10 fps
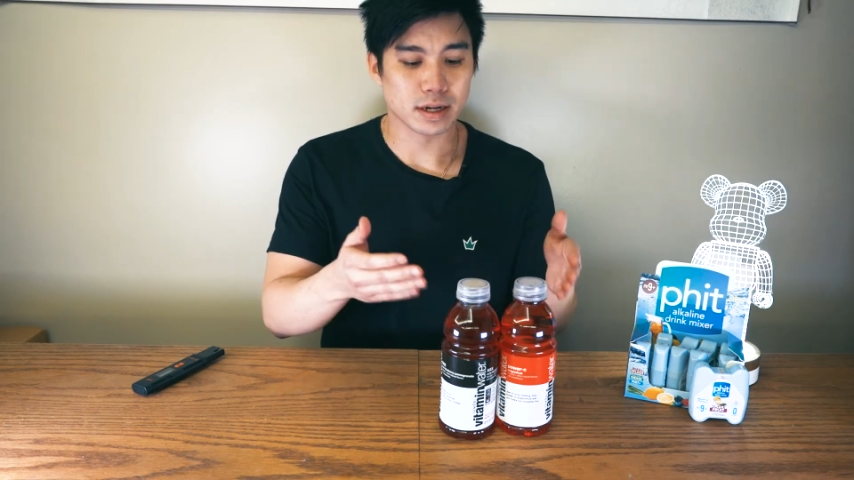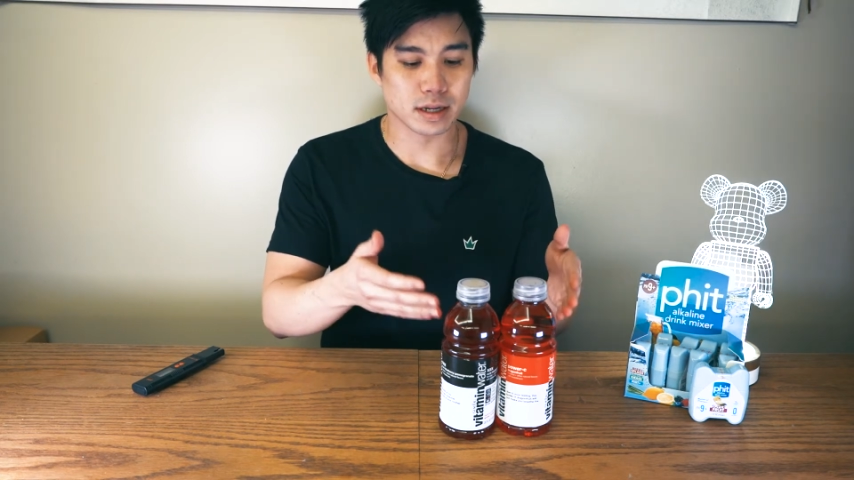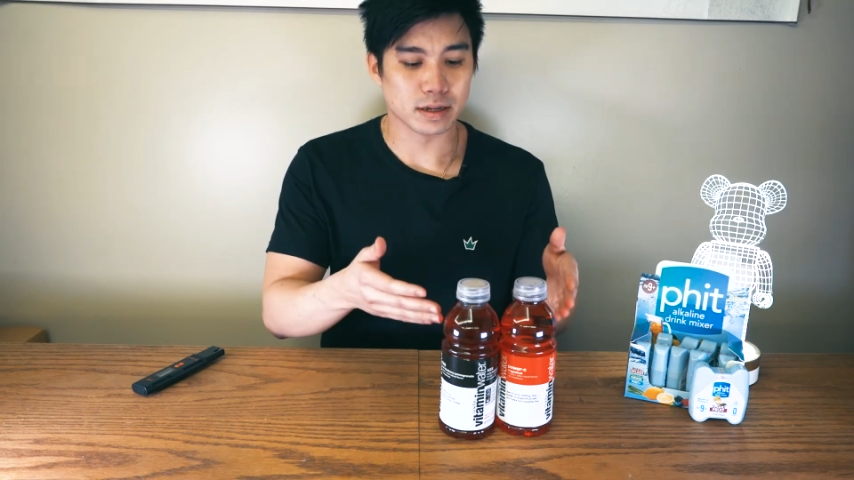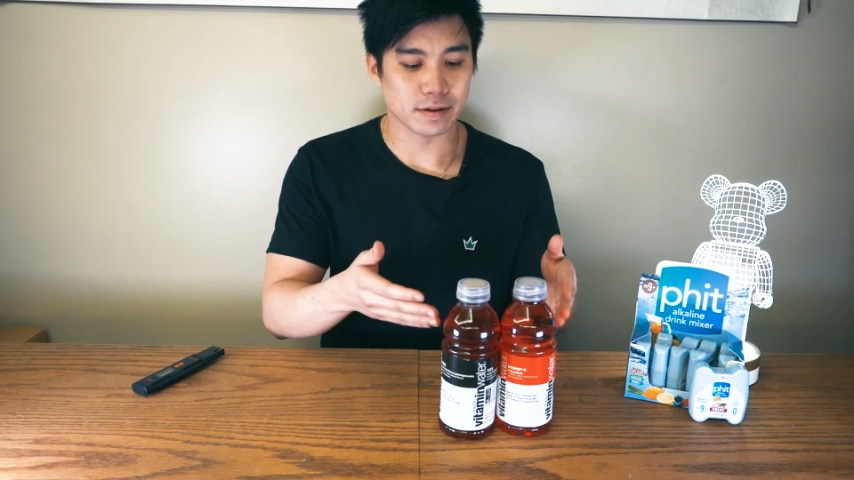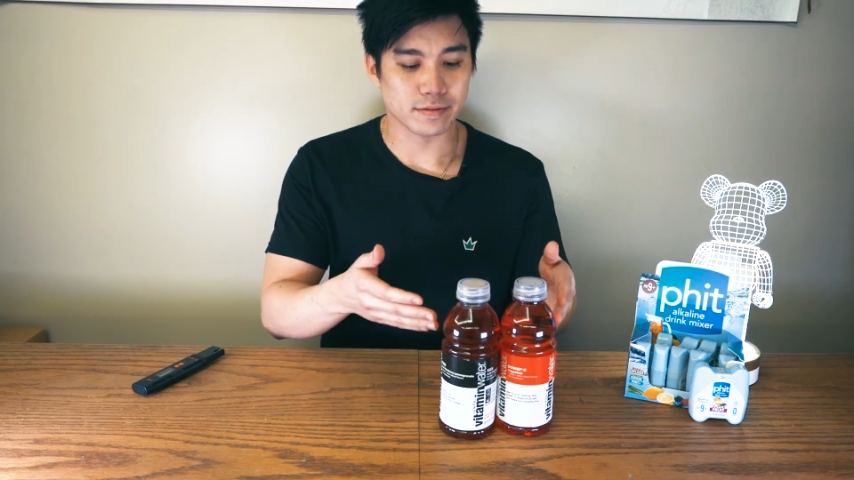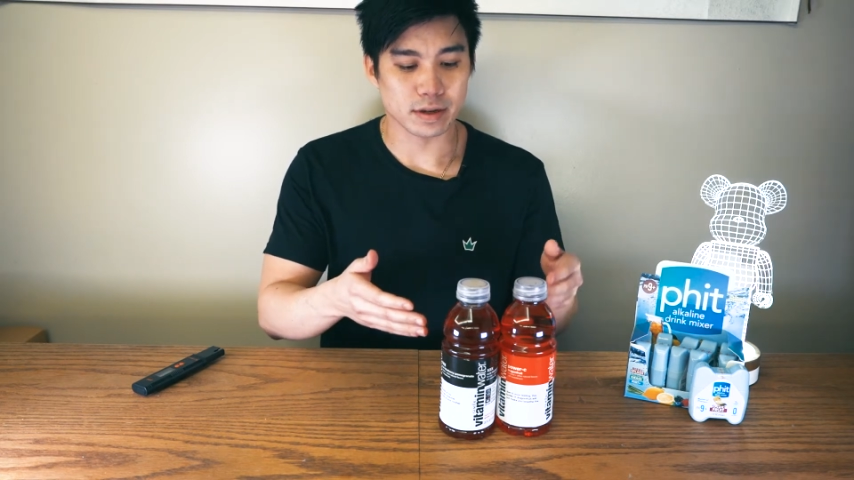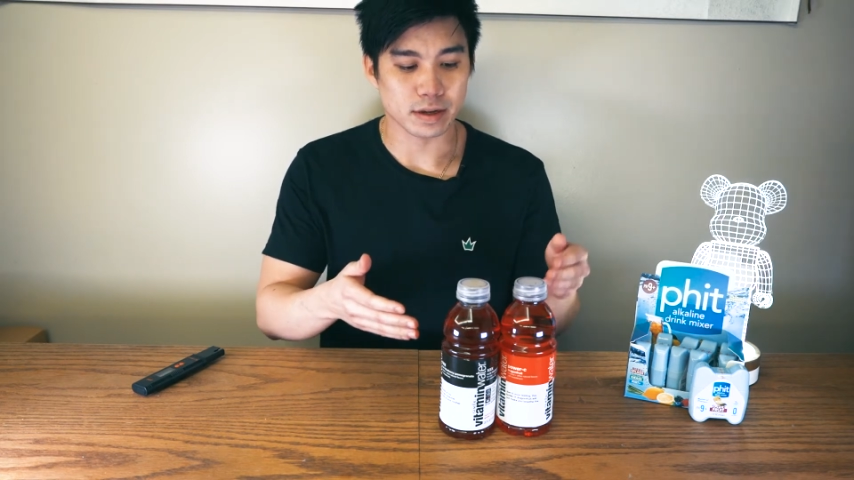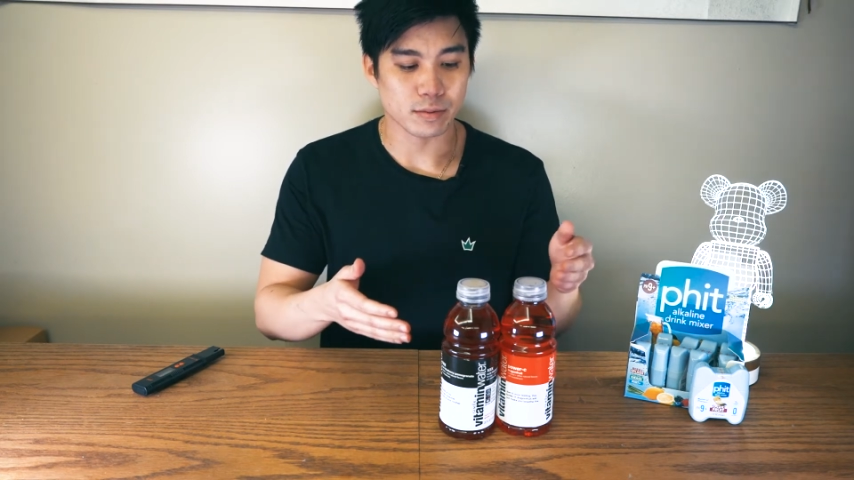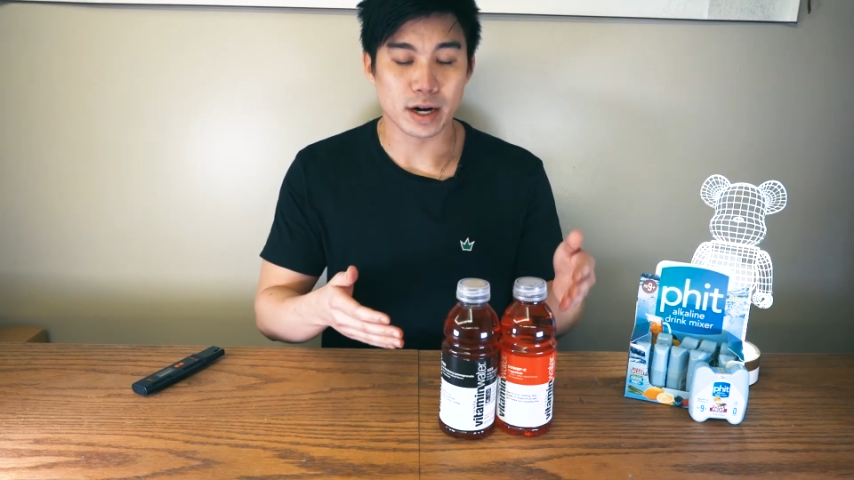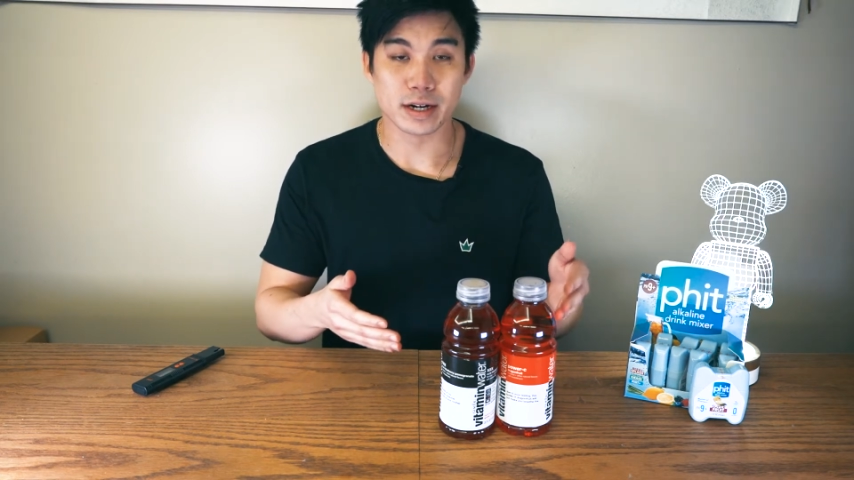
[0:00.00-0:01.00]
color of
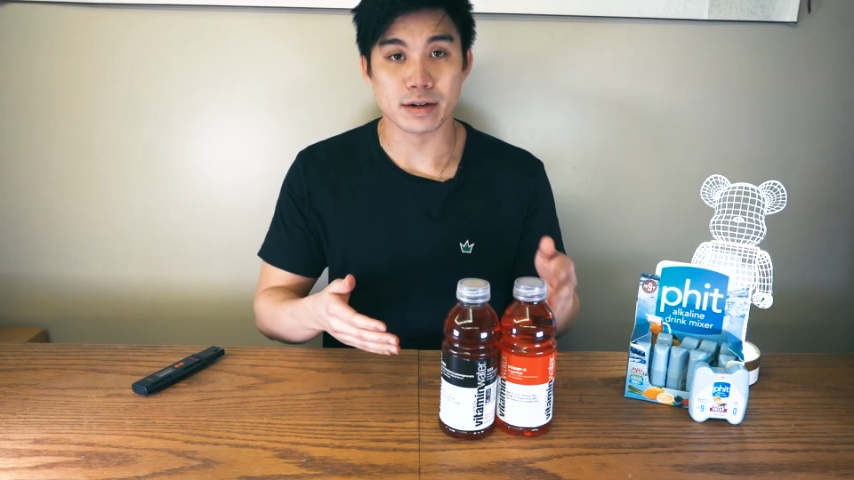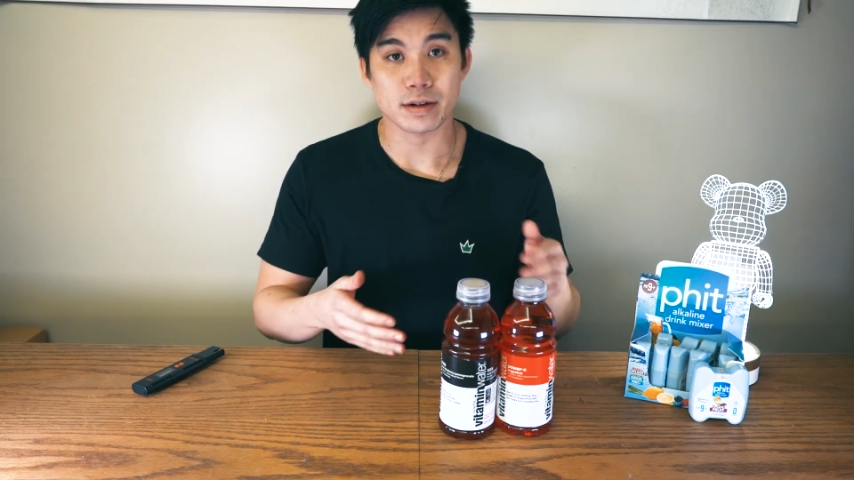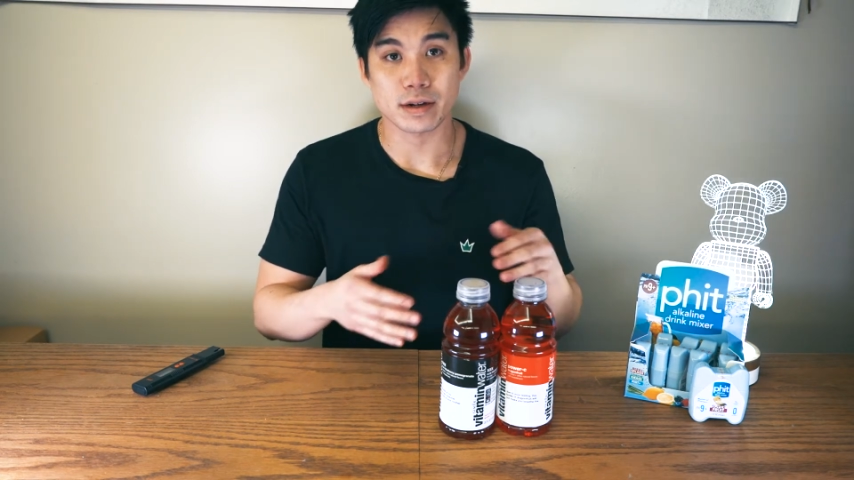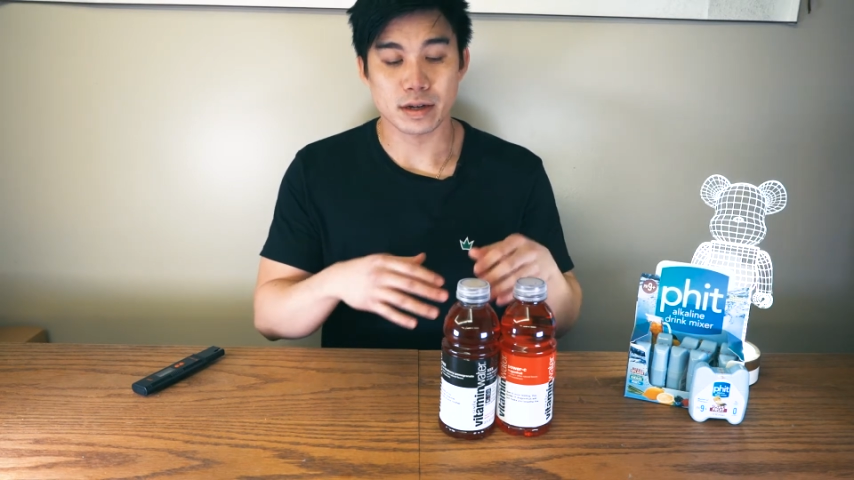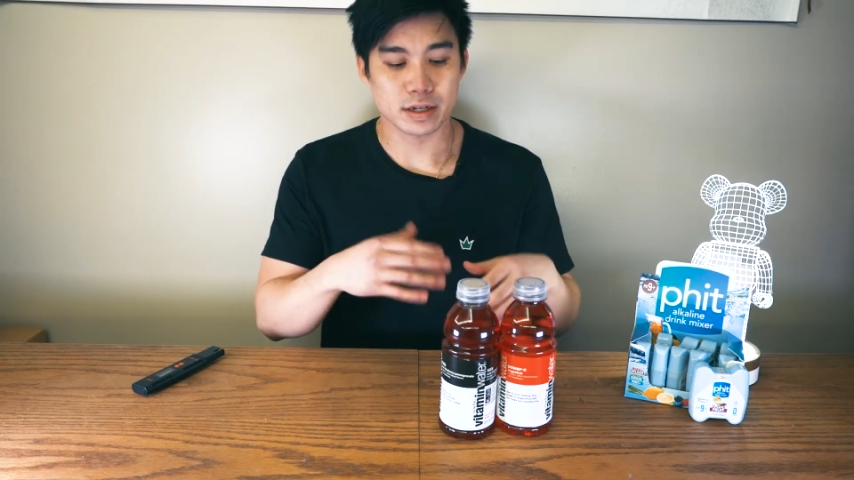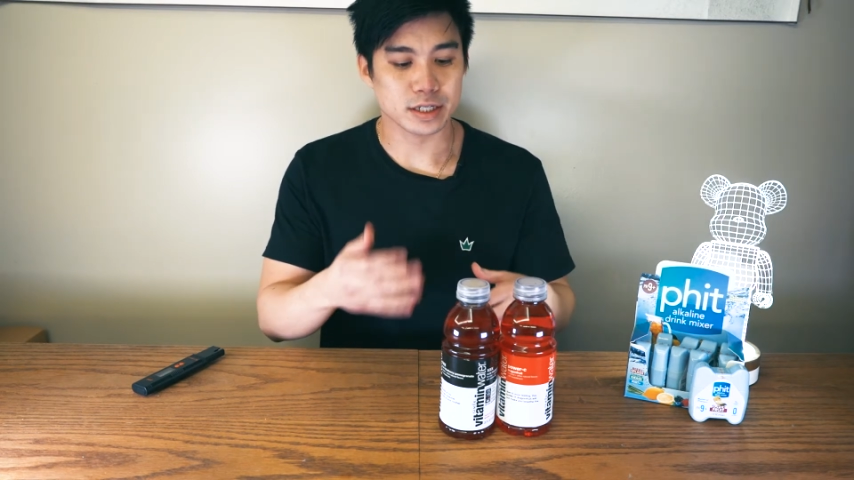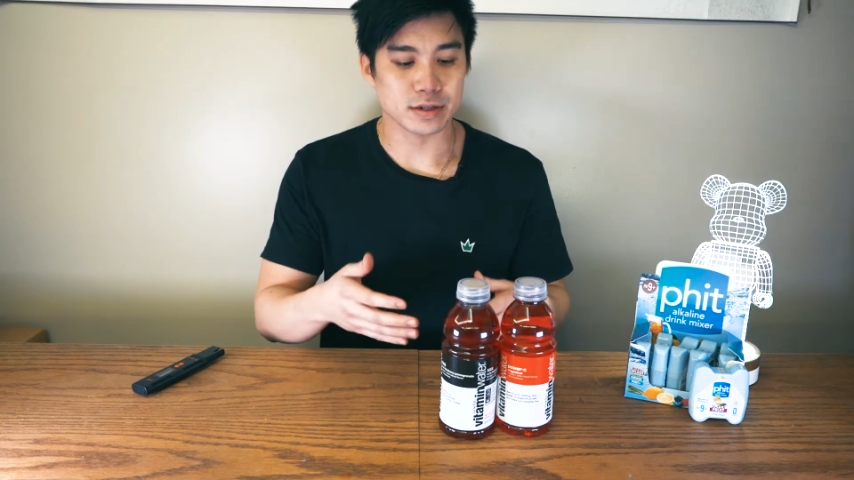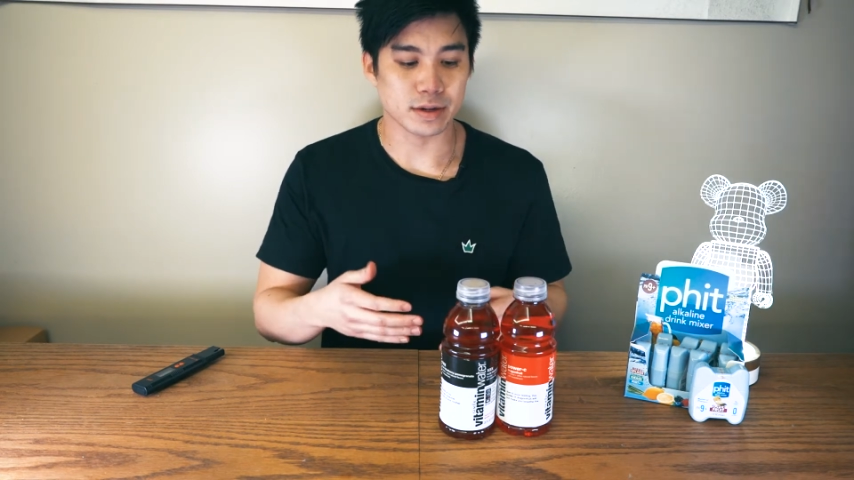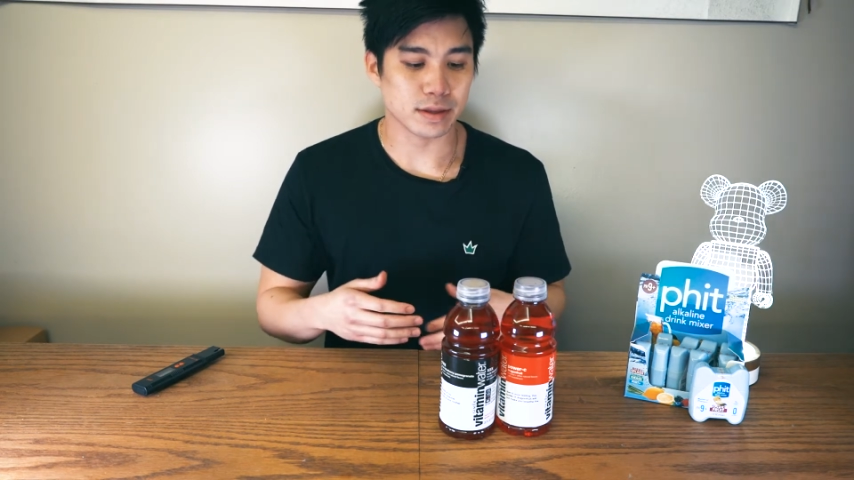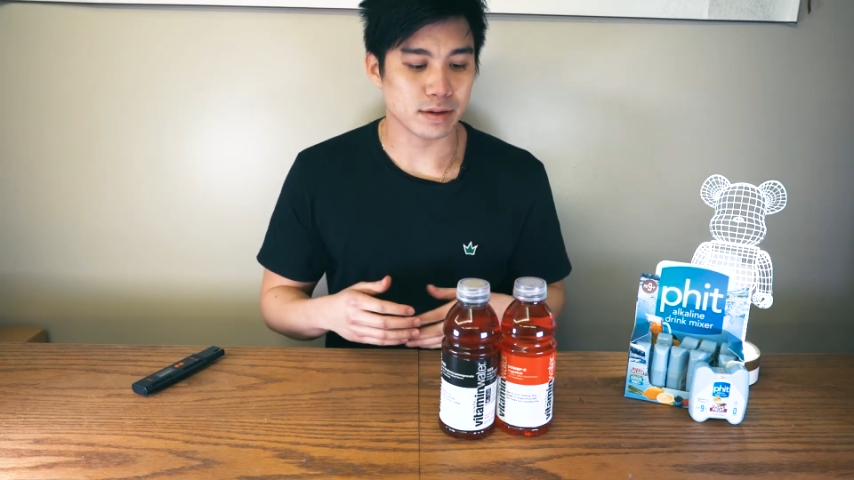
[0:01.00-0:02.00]
the water
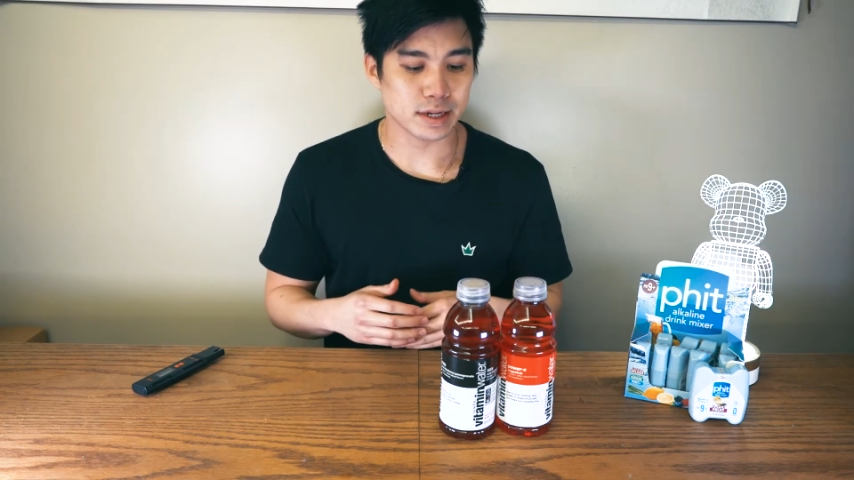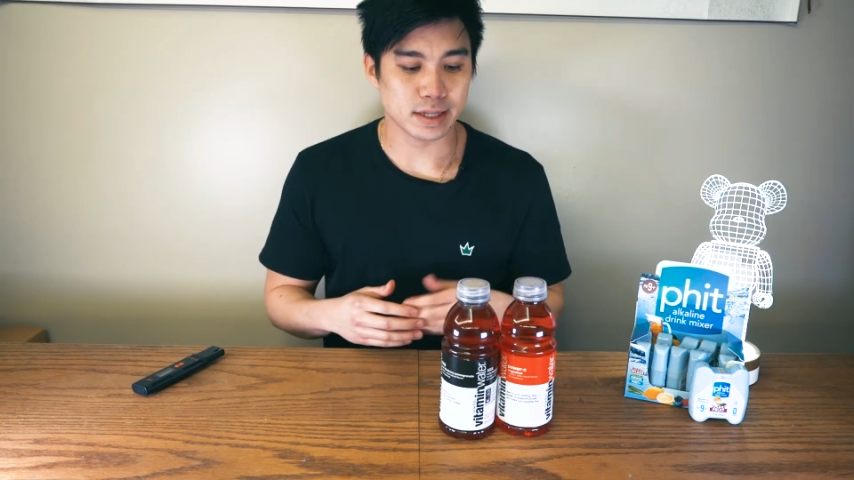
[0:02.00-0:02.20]
showing through it.